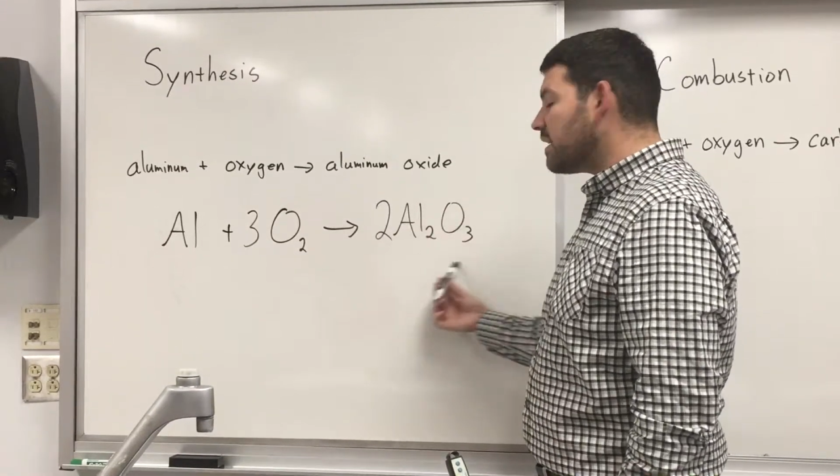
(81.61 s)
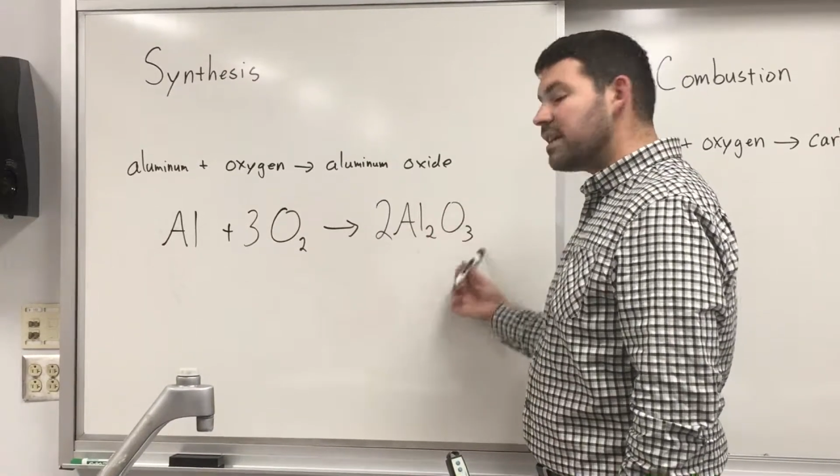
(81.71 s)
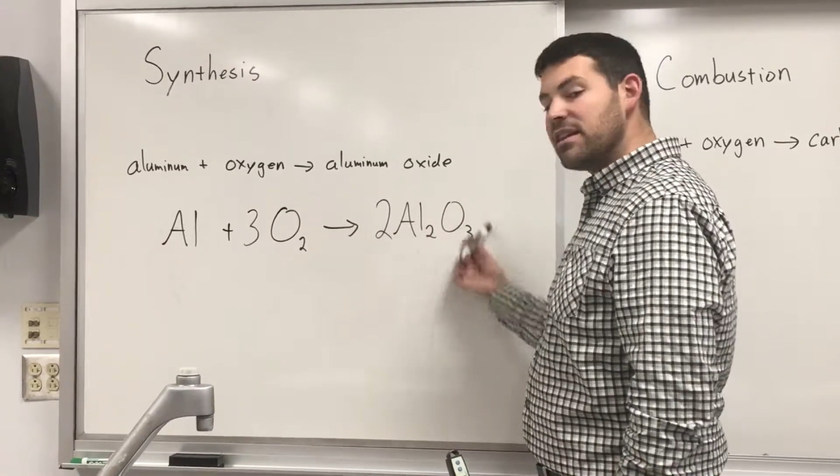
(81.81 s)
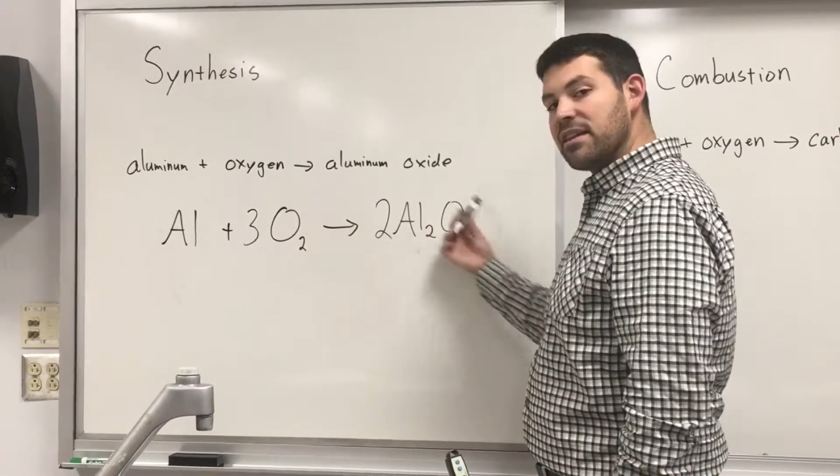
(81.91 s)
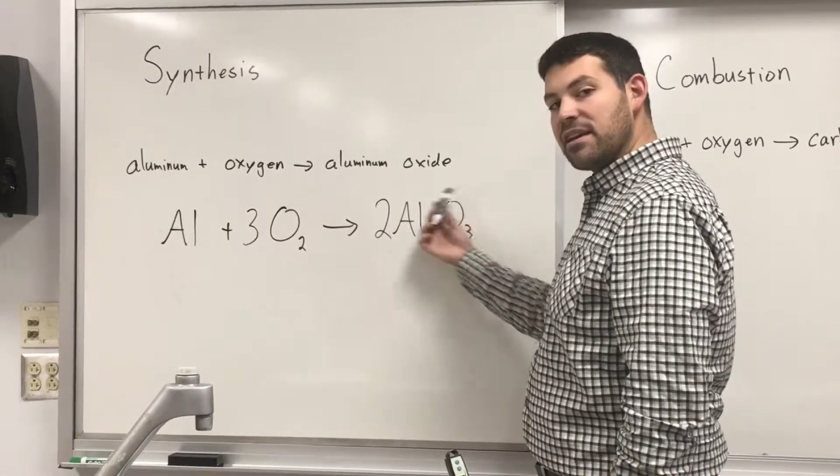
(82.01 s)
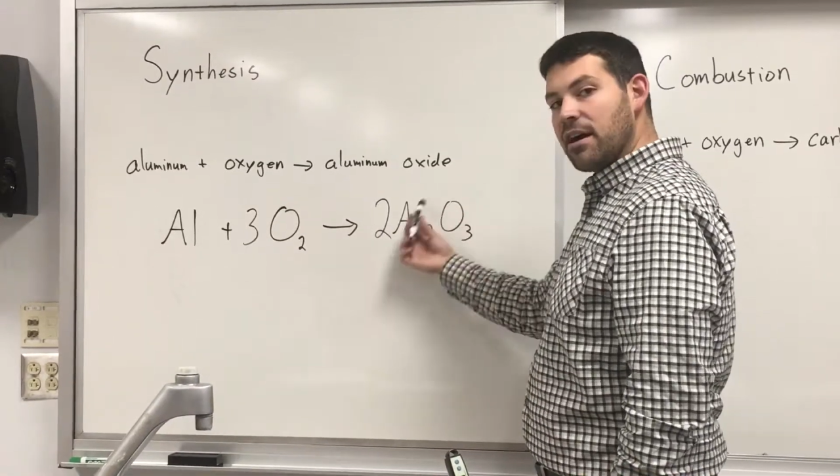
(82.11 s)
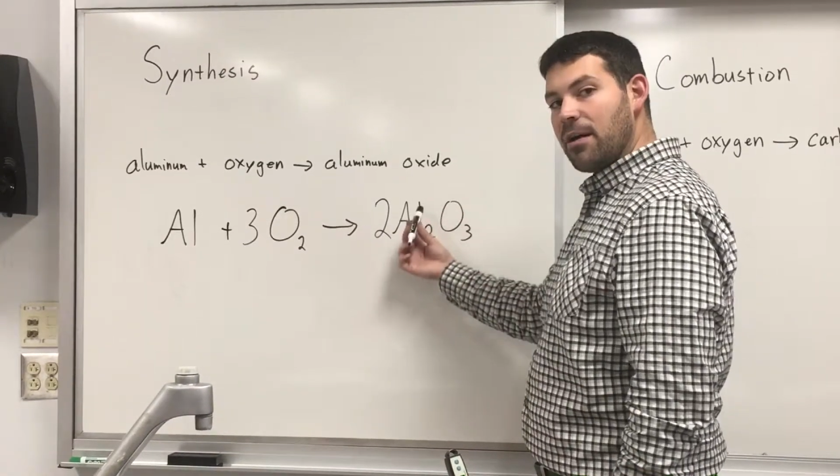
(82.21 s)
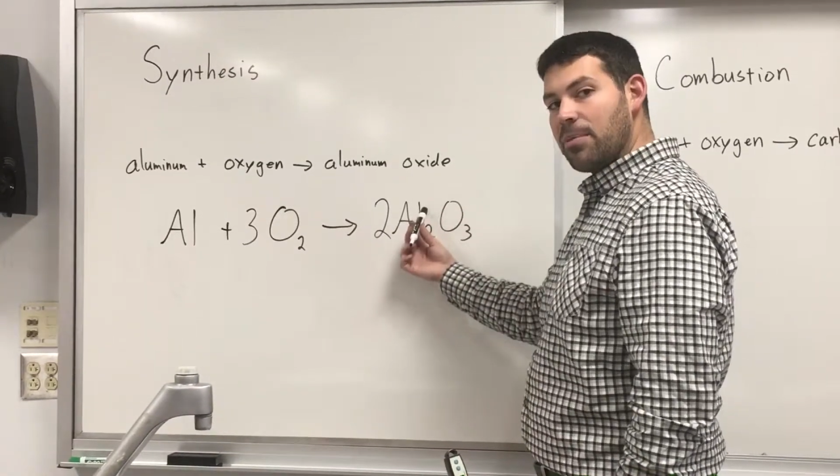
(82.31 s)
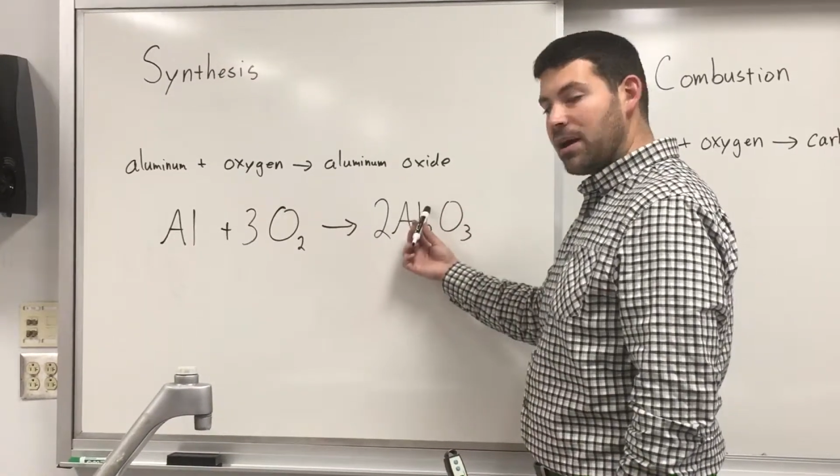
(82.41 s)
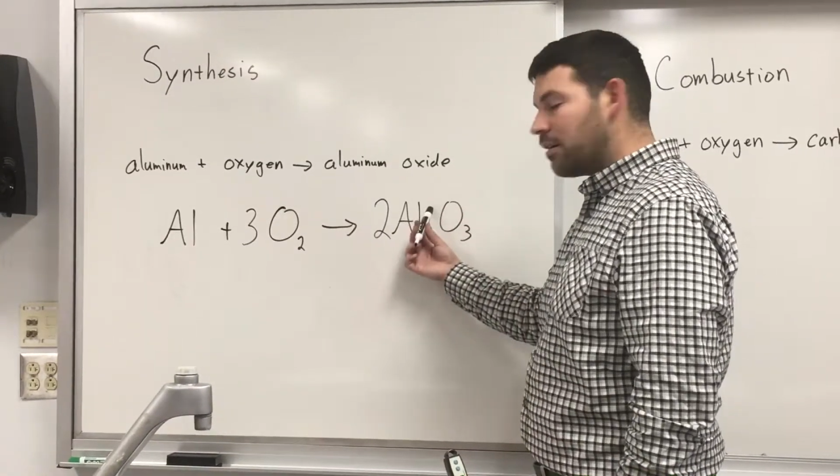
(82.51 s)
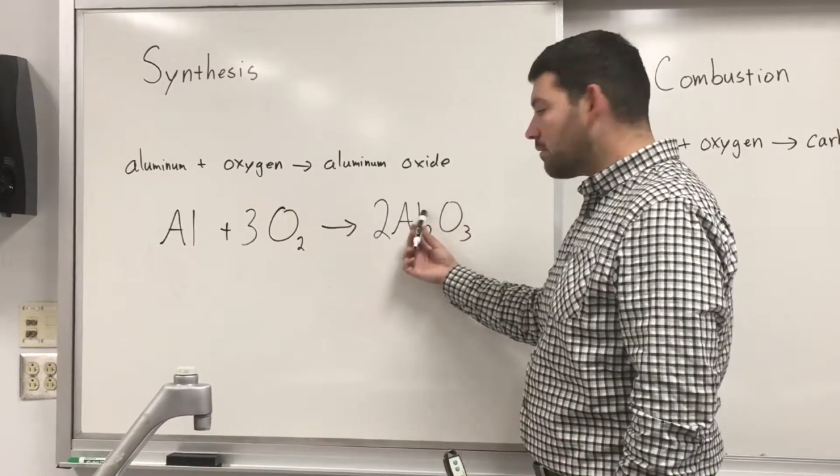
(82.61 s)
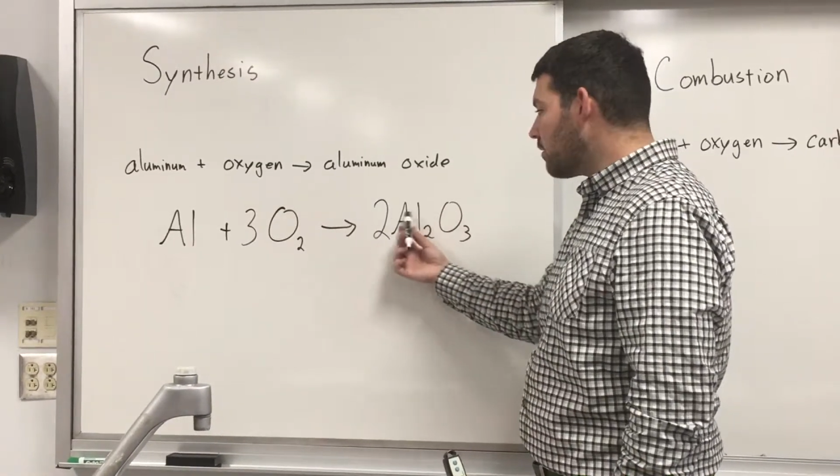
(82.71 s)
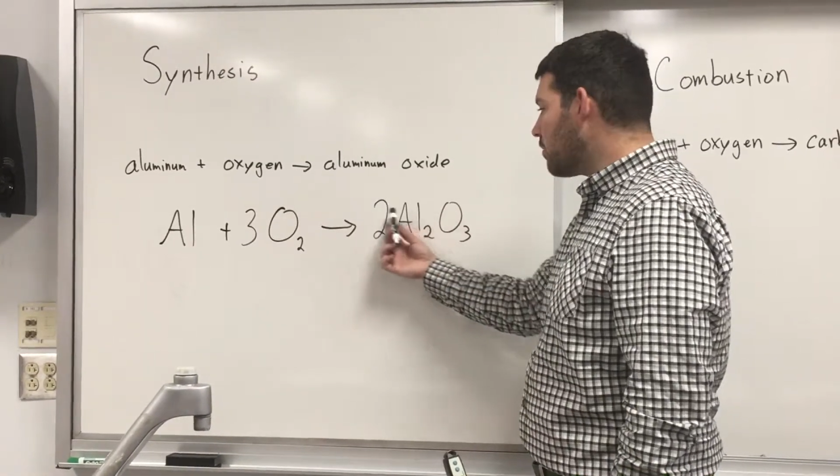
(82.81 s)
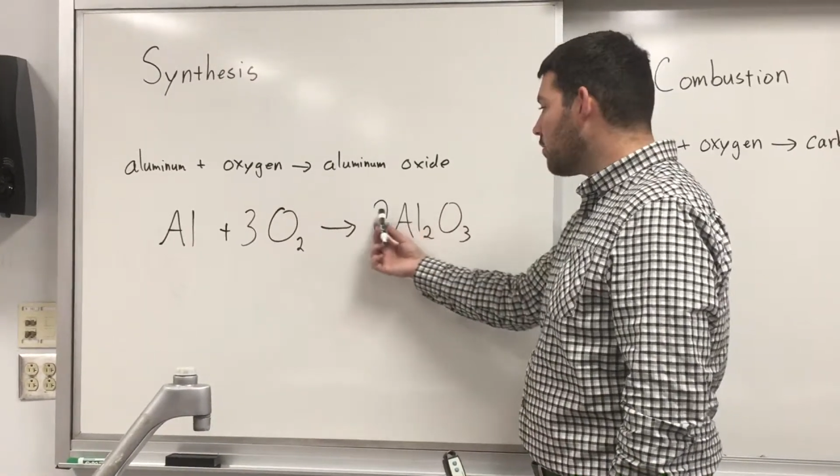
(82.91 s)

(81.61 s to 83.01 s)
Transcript: in the compound,